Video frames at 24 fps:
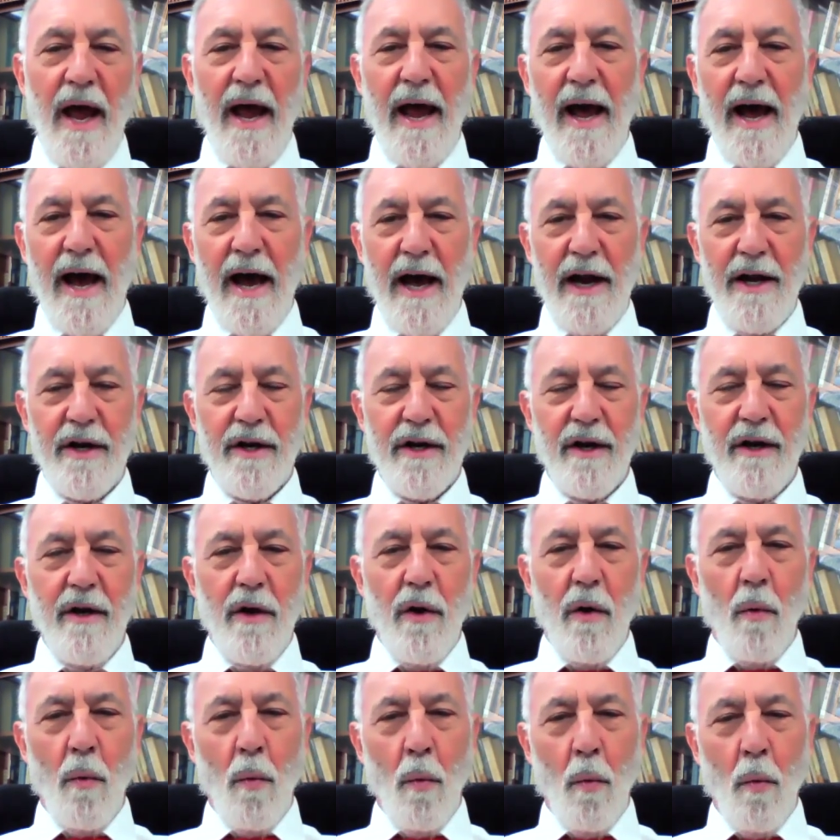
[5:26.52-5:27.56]
And
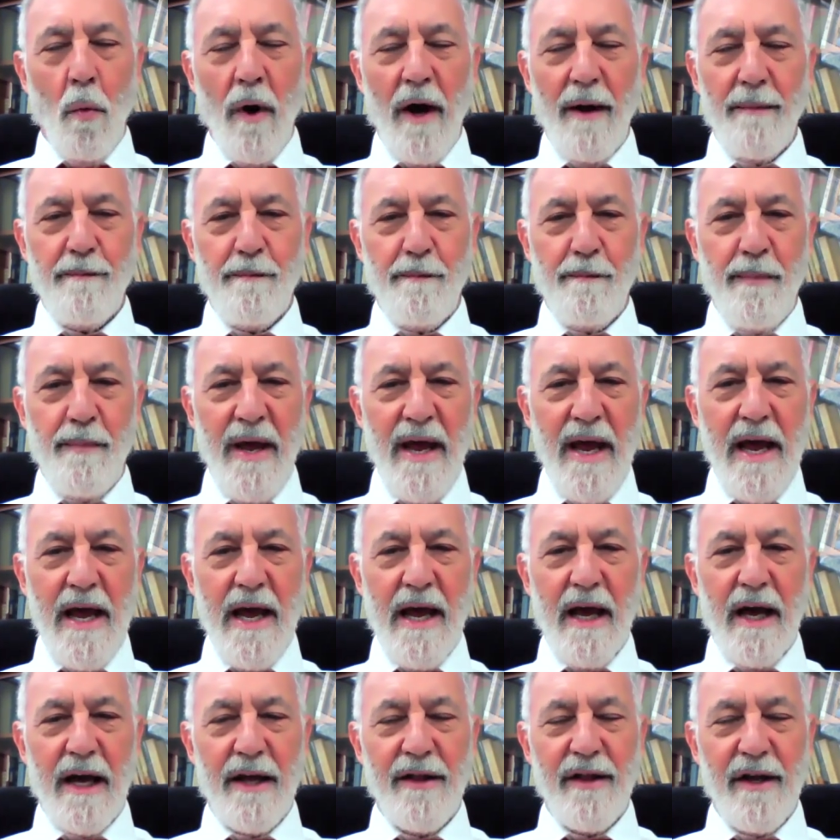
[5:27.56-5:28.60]
what
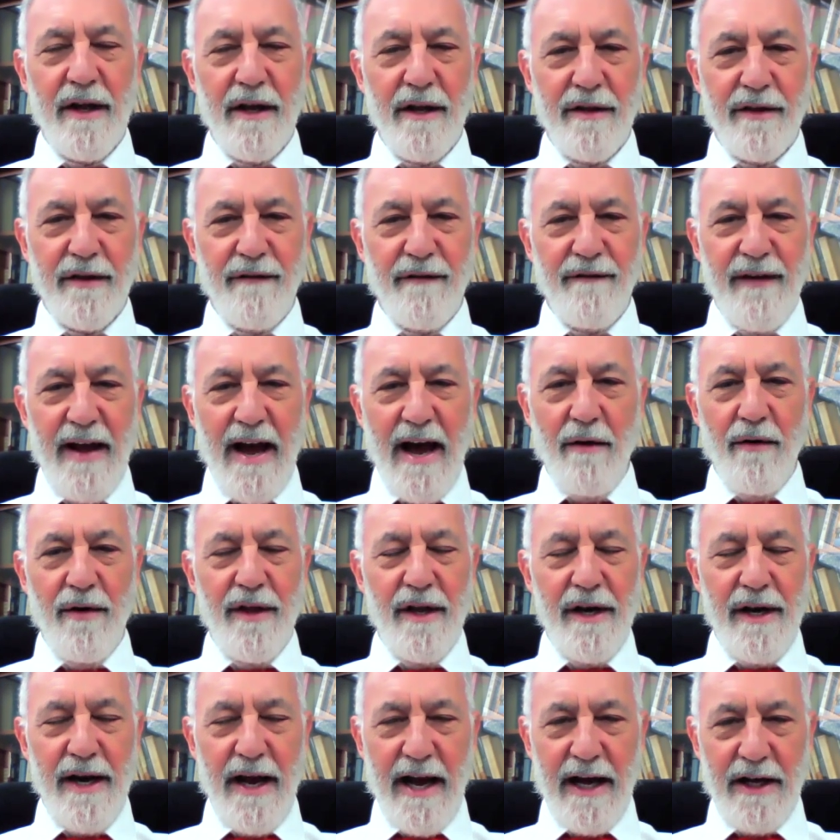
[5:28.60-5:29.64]
being the vow of
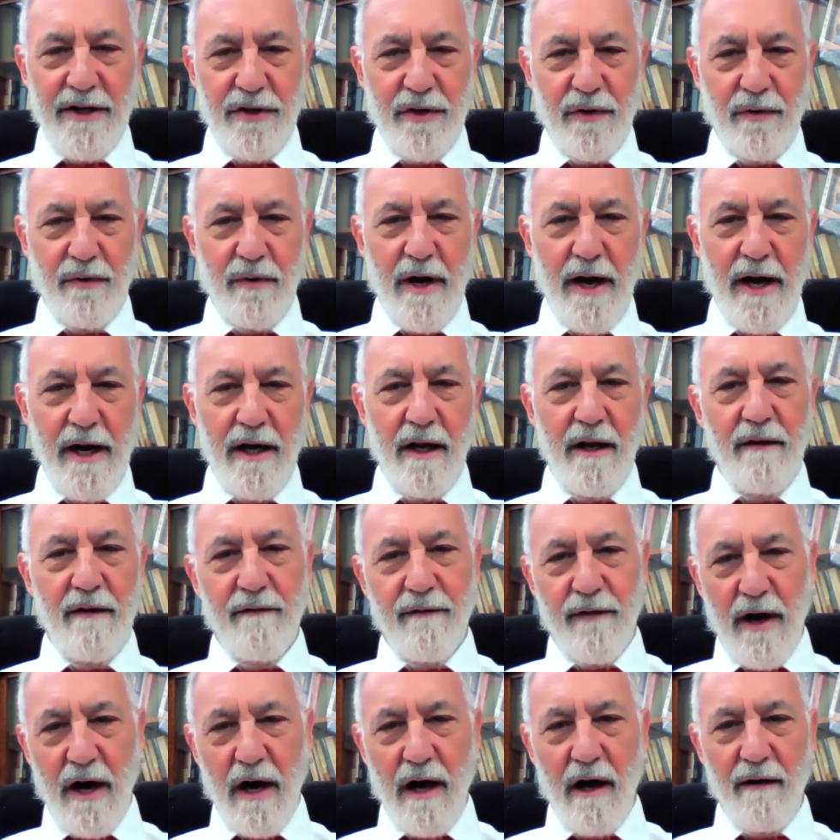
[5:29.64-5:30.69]
the Nazirite
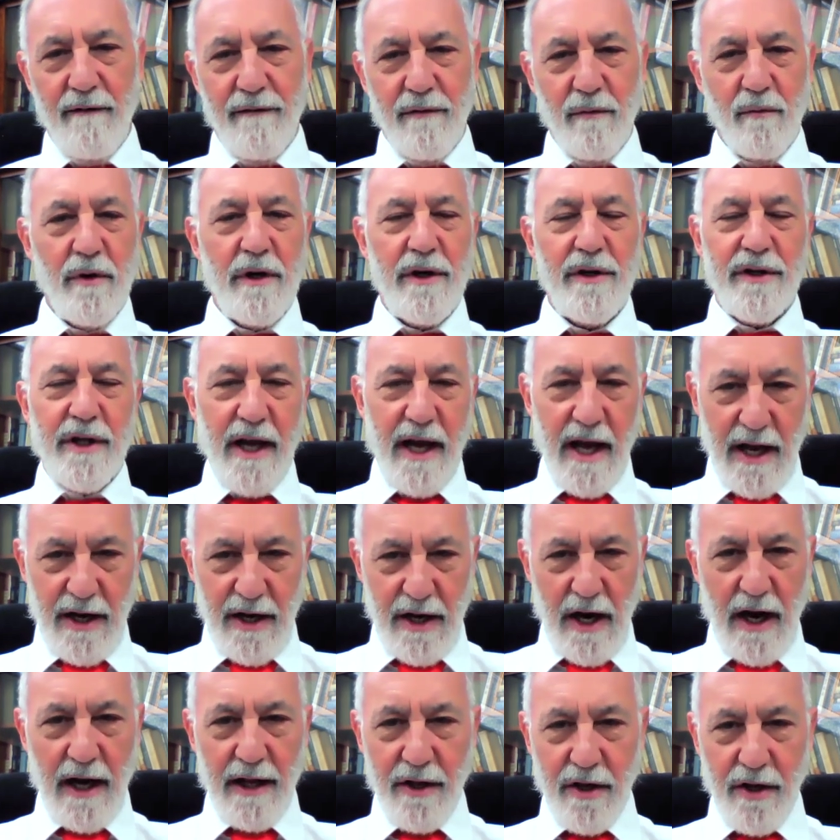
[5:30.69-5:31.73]
involved was,
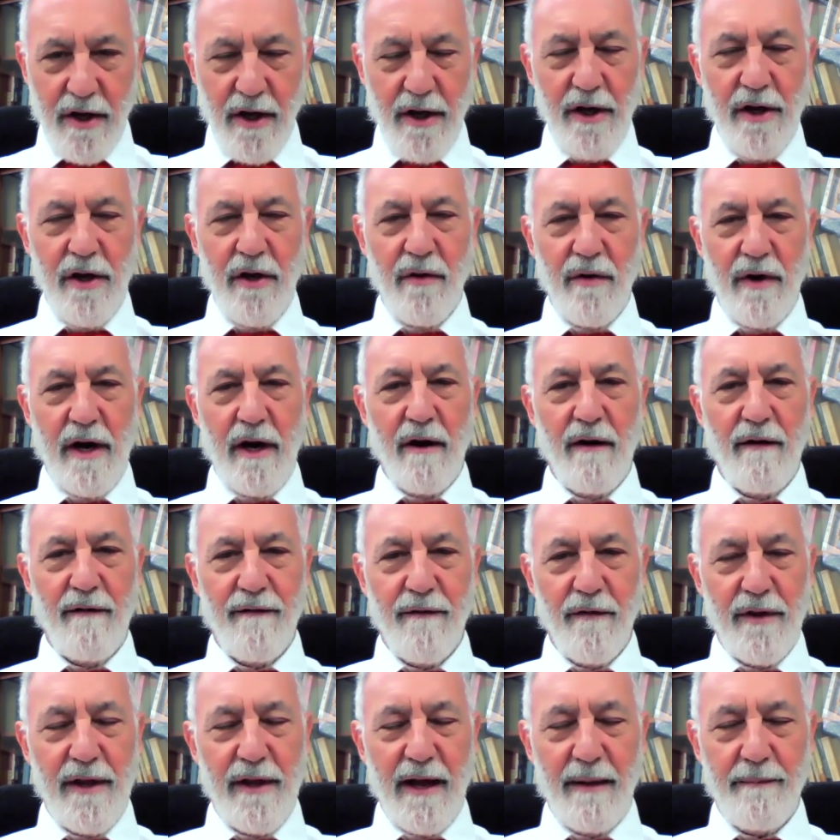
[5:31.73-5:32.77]
again, not cutting your hair
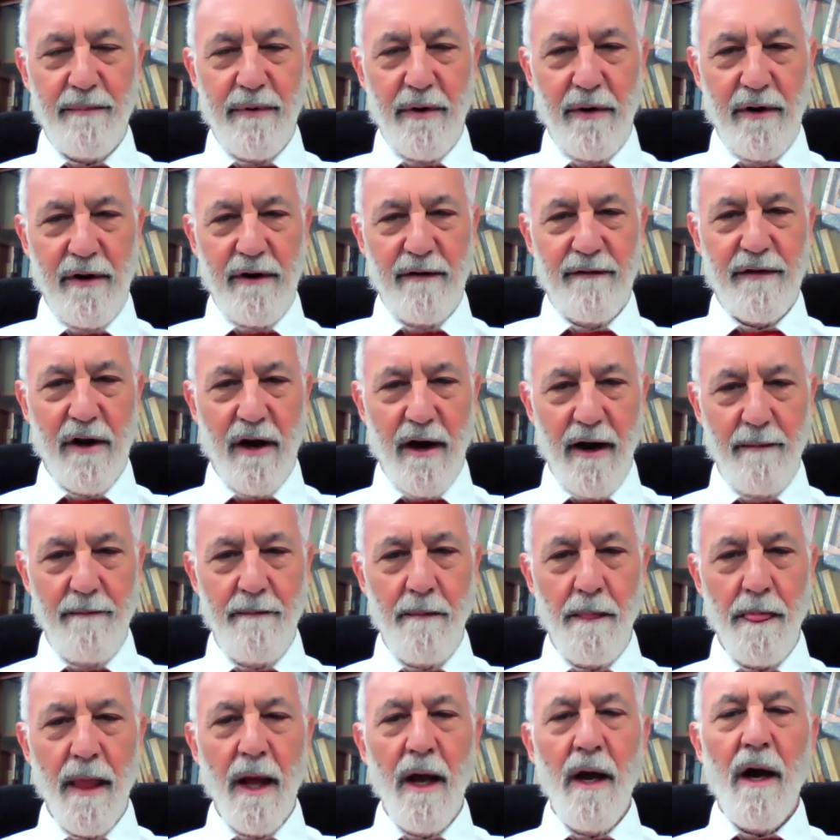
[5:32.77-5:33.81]
for that period of
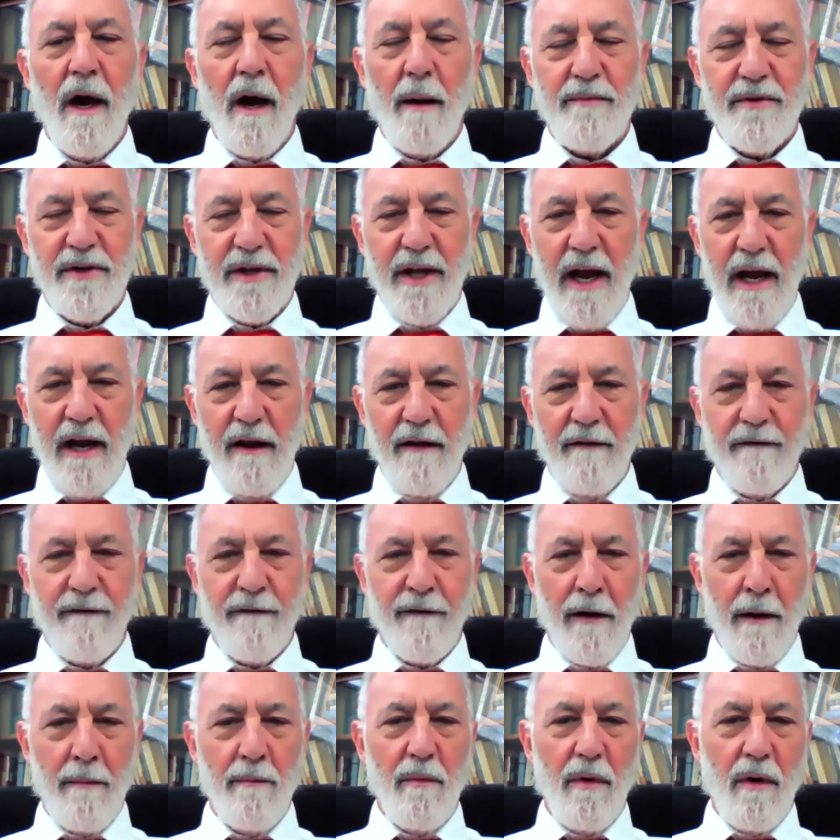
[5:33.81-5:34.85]
time, abstaining
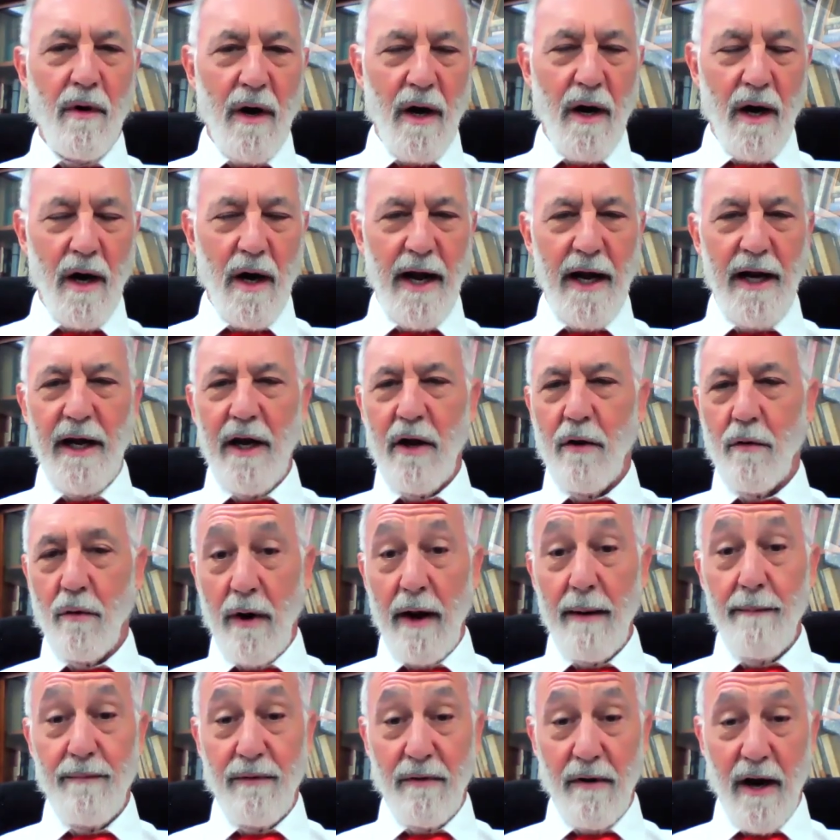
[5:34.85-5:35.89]
from any
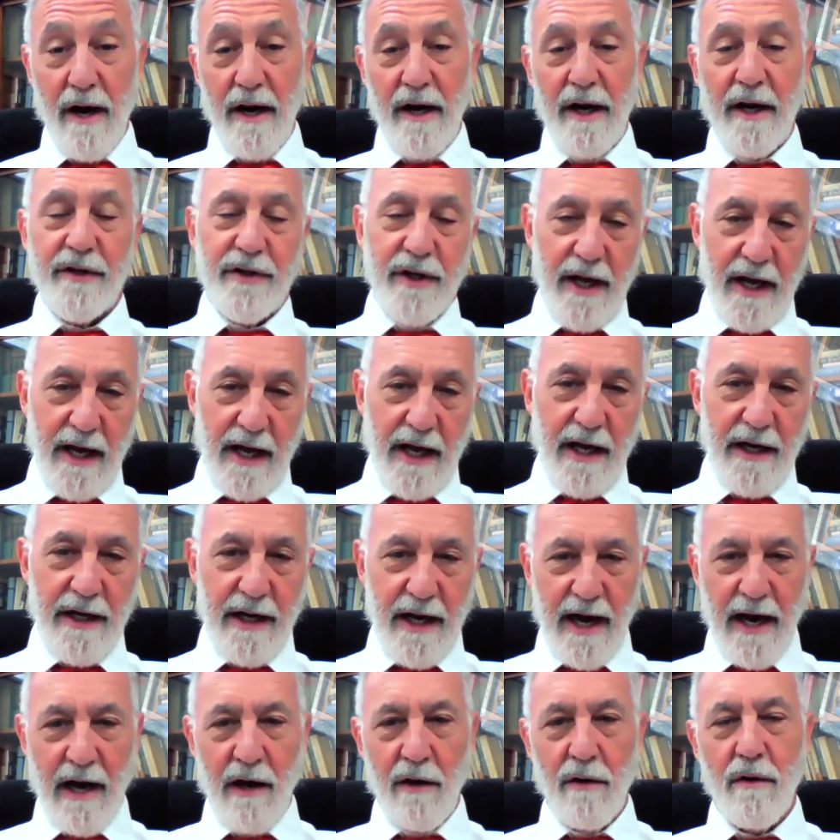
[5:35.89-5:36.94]
grape products and
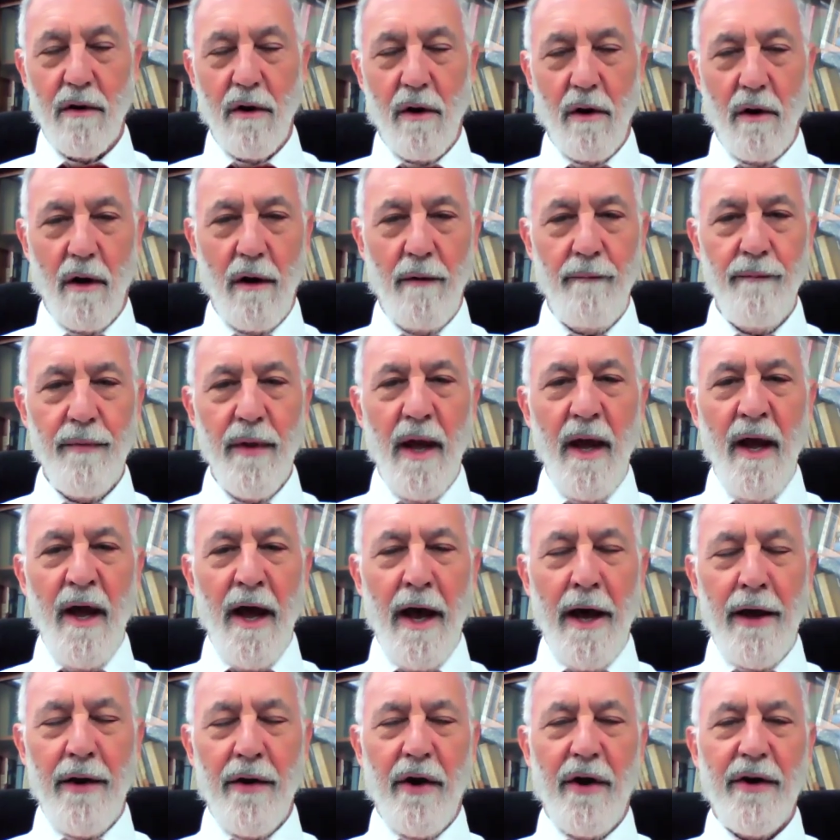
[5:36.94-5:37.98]
alcohol,
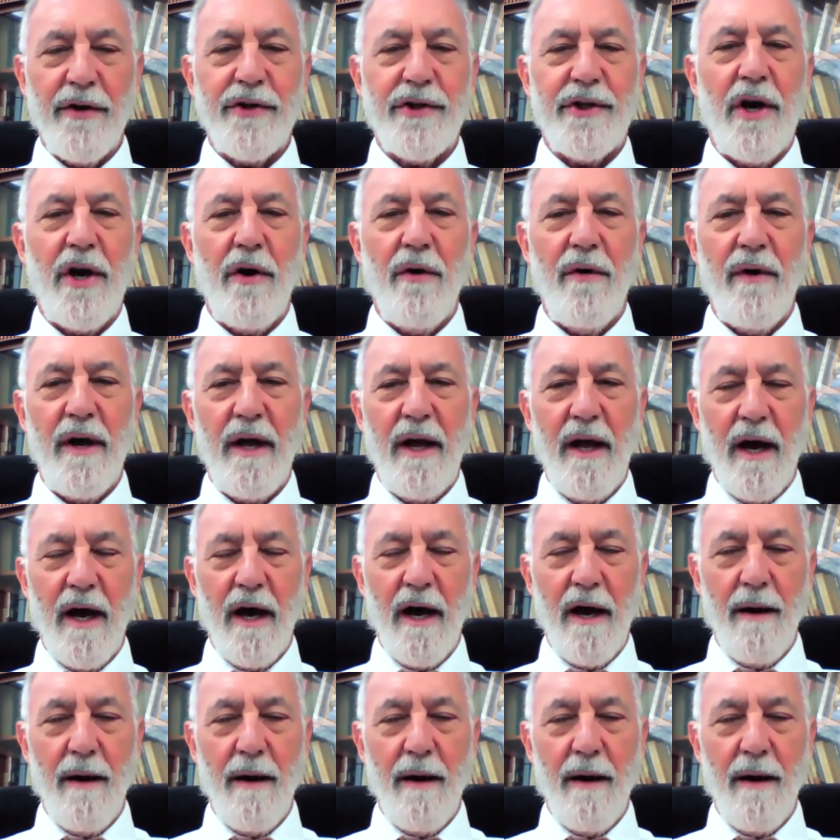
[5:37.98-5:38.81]
and also